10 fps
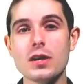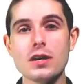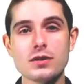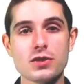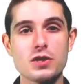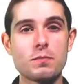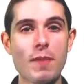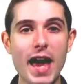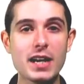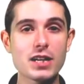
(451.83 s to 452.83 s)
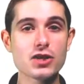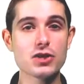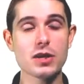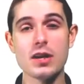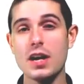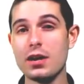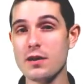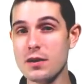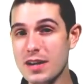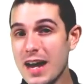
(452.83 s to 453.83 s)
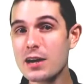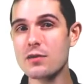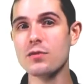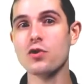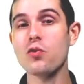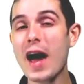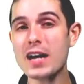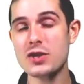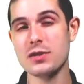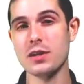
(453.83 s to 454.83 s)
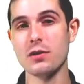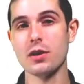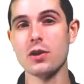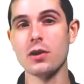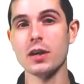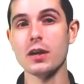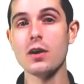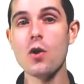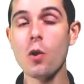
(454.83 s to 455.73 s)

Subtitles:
such as managed and native crashes that are occurring